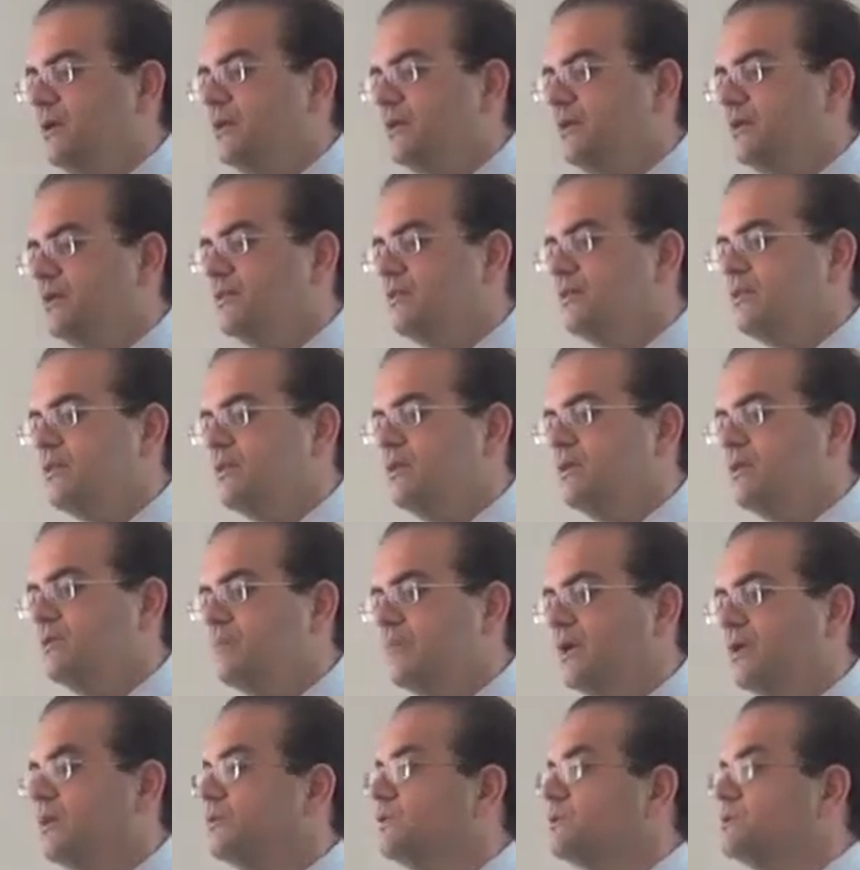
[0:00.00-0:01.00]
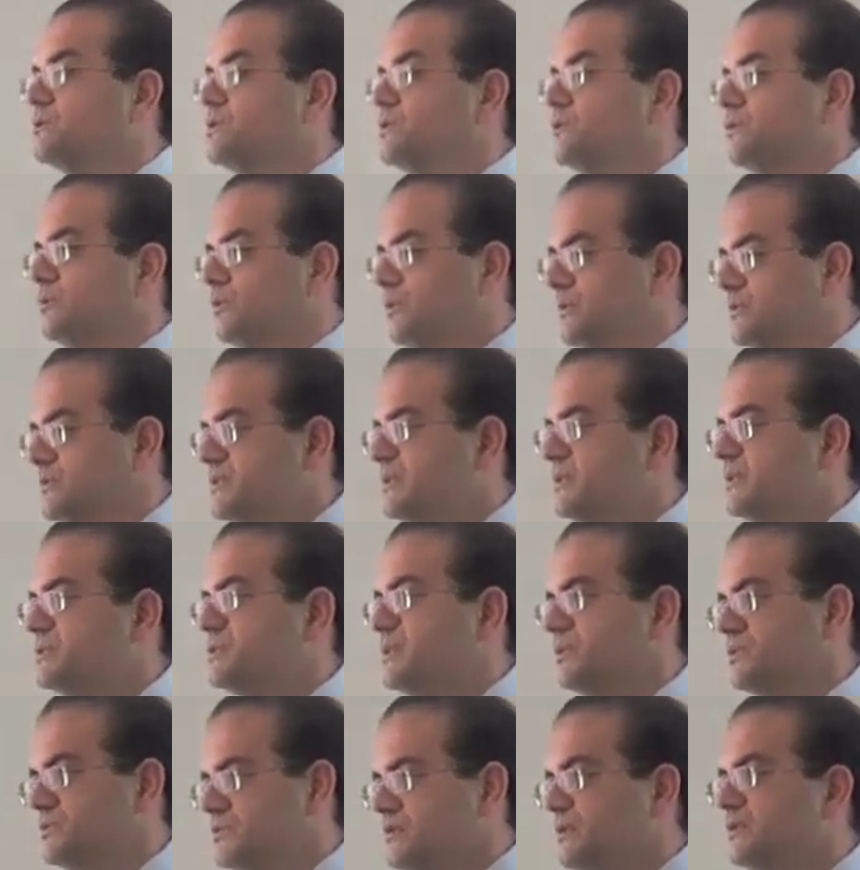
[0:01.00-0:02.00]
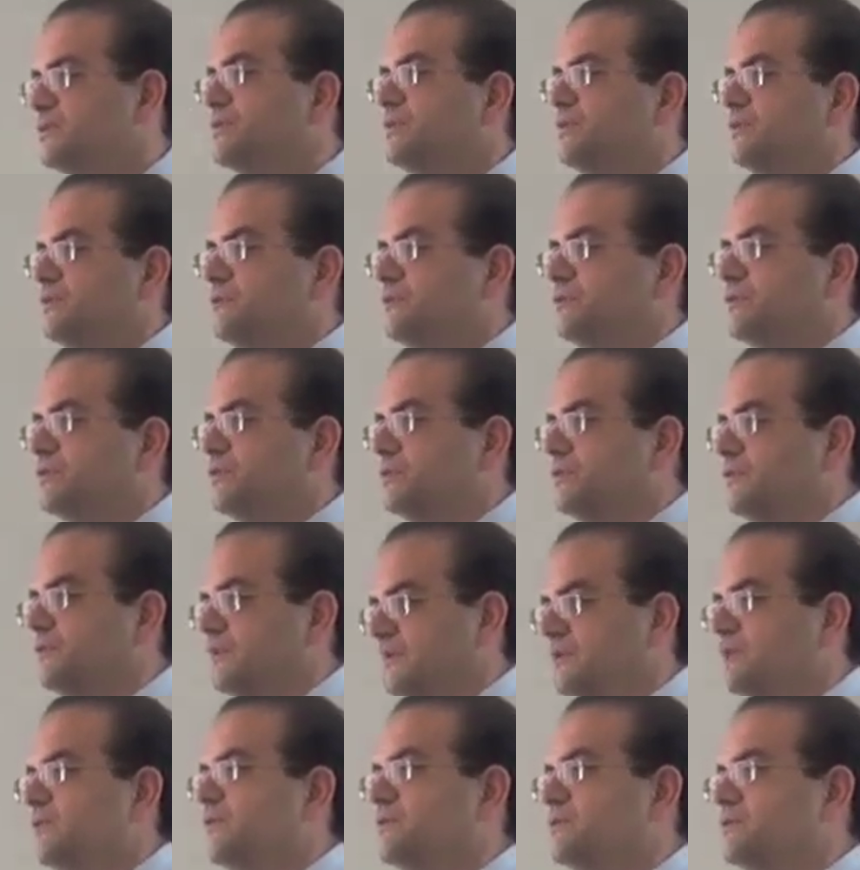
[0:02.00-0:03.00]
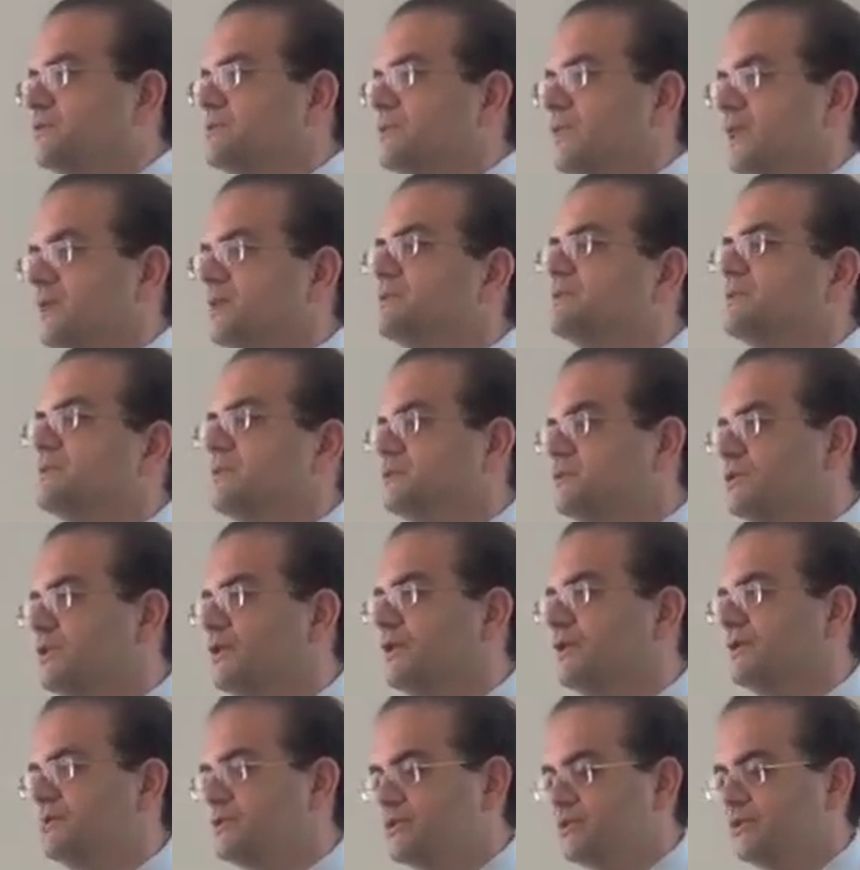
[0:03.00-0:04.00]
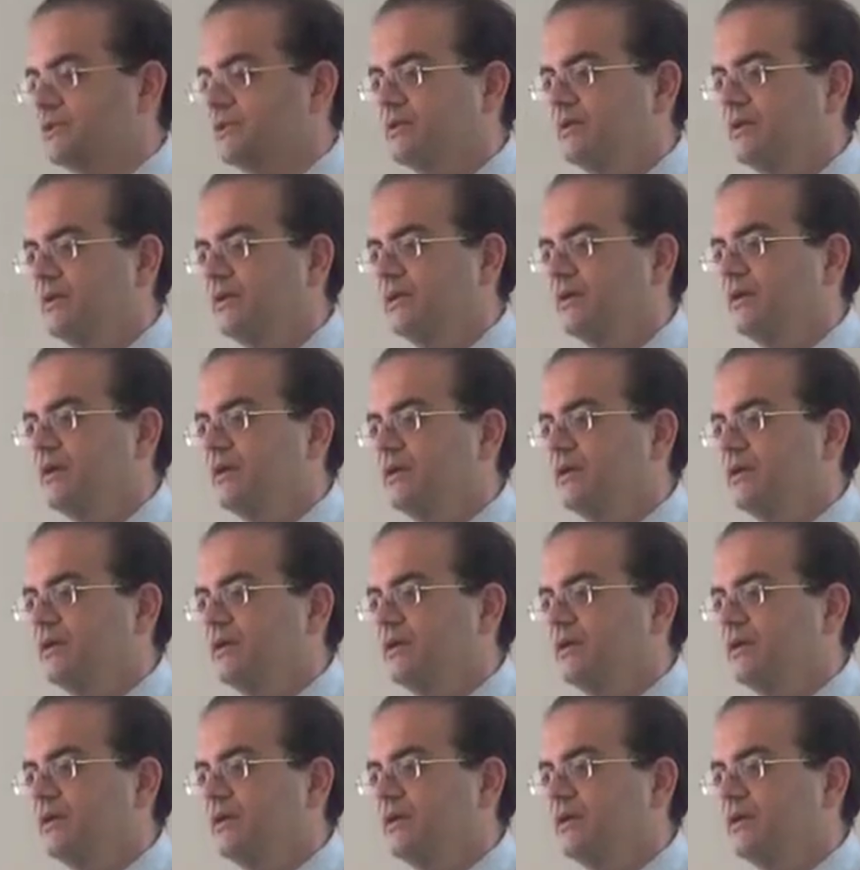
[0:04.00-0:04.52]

in the medical school as the Associate Dean for Clinical Science Education.